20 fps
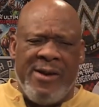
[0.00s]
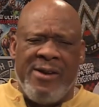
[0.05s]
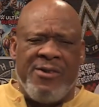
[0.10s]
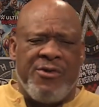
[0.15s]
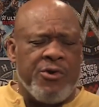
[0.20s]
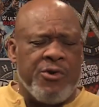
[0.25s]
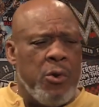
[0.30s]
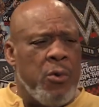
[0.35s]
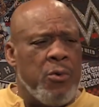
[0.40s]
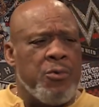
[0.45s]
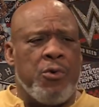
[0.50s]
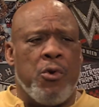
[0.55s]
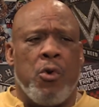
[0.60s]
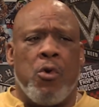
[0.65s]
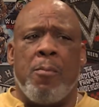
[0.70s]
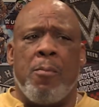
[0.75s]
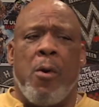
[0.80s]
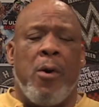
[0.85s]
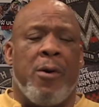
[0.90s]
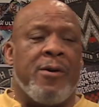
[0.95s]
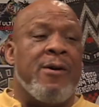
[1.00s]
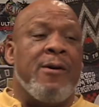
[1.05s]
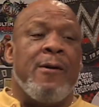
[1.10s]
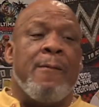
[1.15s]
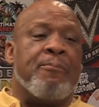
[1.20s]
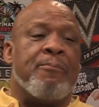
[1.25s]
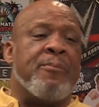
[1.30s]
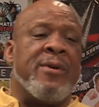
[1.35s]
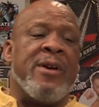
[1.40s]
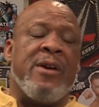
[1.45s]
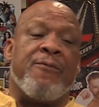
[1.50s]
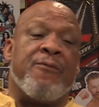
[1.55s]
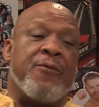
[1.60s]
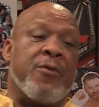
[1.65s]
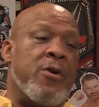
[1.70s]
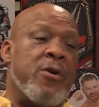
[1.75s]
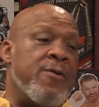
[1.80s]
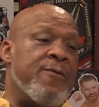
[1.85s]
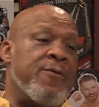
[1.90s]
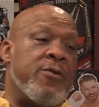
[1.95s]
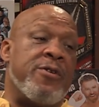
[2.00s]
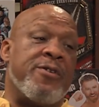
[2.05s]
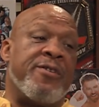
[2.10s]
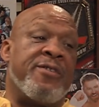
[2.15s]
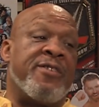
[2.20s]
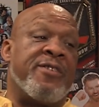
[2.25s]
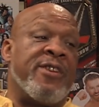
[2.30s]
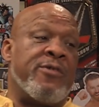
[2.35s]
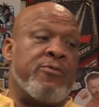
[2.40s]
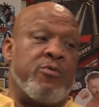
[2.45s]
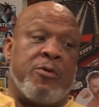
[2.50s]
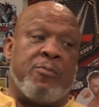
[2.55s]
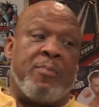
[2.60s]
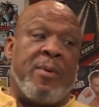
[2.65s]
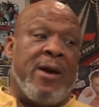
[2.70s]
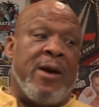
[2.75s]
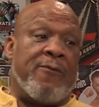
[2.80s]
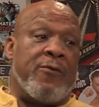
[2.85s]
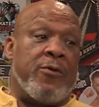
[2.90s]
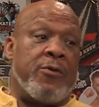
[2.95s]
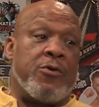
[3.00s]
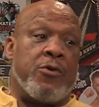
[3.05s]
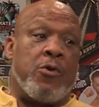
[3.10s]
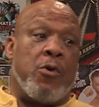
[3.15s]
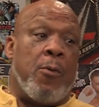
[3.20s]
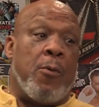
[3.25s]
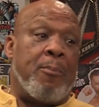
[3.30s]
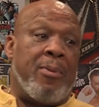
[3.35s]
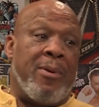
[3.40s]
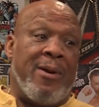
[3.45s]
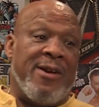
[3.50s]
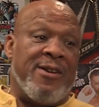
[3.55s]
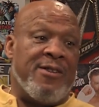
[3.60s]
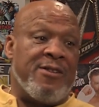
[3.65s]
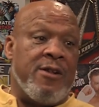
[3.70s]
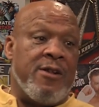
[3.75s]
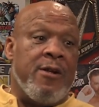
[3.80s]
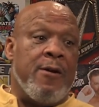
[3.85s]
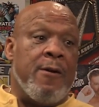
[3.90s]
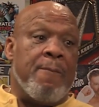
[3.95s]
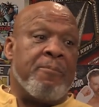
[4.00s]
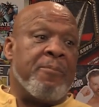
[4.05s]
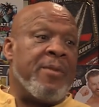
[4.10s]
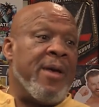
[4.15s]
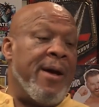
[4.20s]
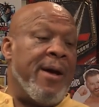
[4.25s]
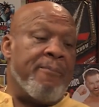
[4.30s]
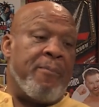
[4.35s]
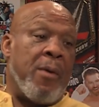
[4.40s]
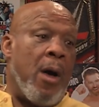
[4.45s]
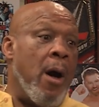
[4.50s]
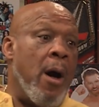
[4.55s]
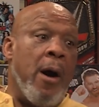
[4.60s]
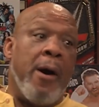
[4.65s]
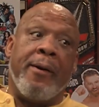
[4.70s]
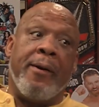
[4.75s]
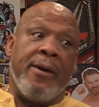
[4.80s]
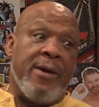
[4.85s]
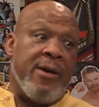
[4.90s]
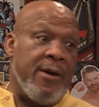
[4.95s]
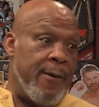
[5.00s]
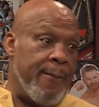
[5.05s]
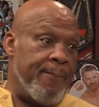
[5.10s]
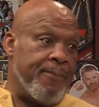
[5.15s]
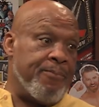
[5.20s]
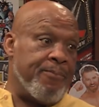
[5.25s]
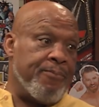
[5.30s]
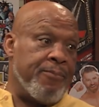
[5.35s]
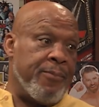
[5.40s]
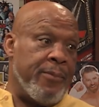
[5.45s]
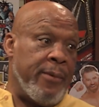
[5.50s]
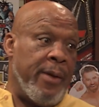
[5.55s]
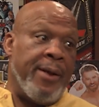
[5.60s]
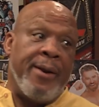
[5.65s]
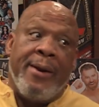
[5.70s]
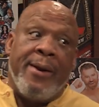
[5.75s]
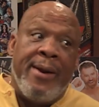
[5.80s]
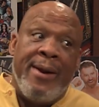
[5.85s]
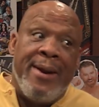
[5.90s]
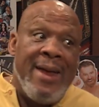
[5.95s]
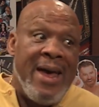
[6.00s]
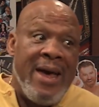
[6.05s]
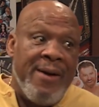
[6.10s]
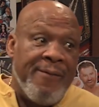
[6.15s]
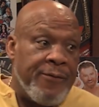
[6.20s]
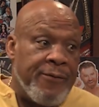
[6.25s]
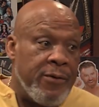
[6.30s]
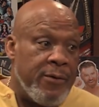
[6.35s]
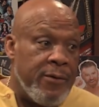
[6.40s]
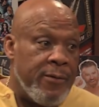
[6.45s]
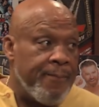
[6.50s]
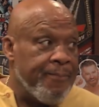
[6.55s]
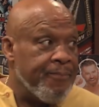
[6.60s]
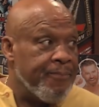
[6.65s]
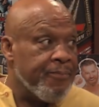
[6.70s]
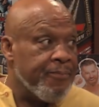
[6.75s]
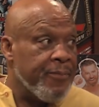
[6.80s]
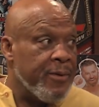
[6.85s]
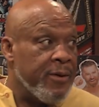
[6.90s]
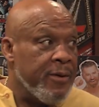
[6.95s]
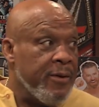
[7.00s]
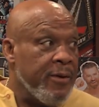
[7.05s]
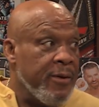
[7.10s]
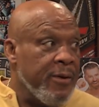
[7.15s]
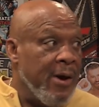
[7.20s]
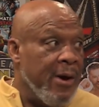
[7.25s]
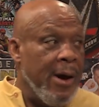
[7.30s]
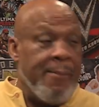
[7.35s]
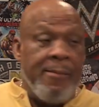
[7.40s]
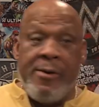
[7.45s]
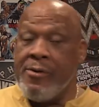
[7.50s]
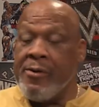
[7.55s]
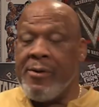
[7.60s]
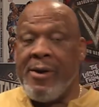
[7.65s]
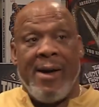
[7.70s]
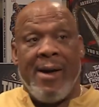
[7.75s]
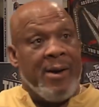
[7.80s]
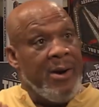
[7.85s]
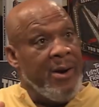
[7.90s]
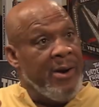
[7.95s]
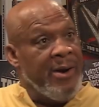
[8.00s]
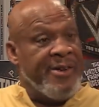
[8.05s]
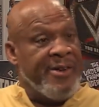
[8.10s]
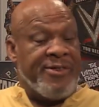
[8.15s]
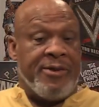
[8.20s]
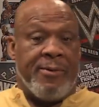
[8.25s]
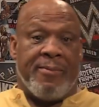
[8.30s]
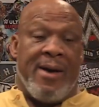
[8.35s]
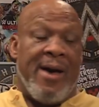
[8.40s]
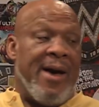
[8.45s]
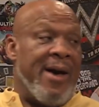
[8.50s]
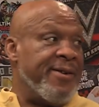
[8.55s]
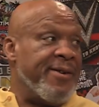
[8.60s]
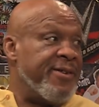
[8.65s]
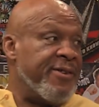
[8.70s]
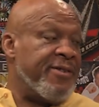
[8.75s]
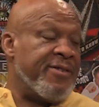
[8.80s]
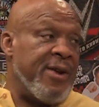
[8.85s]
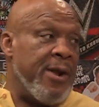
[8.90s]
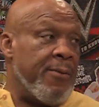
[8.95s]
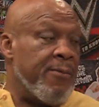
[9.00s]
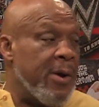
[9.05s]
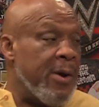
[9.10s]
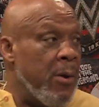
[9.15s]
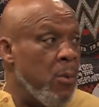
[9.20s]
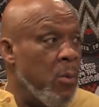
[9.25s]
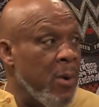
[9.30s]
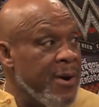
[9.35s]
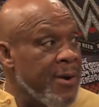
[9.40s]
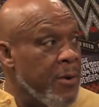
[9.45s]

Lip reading: He's showing no more, being very, very disrespectful to a place that honored him, and it didn't have to. I mean, you got a list of guys just sitting around waiting.